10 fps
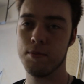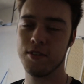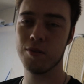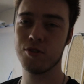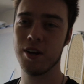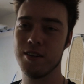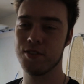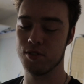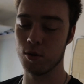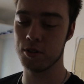I'm still trying to
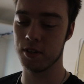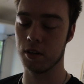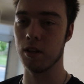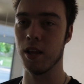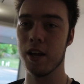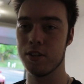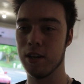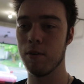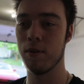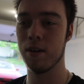source a clutch.
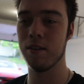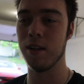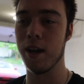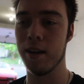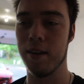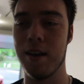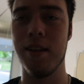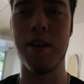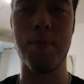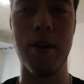I went online, I got
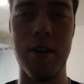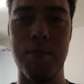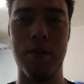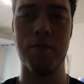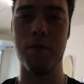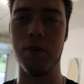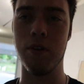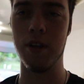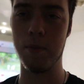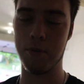like a part number
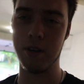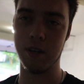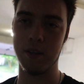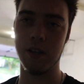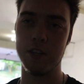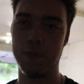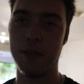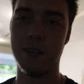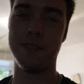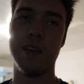for an upgraded clutch
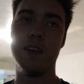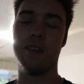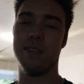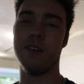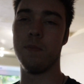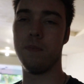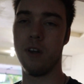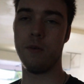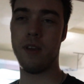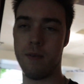because the
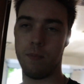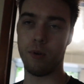OEM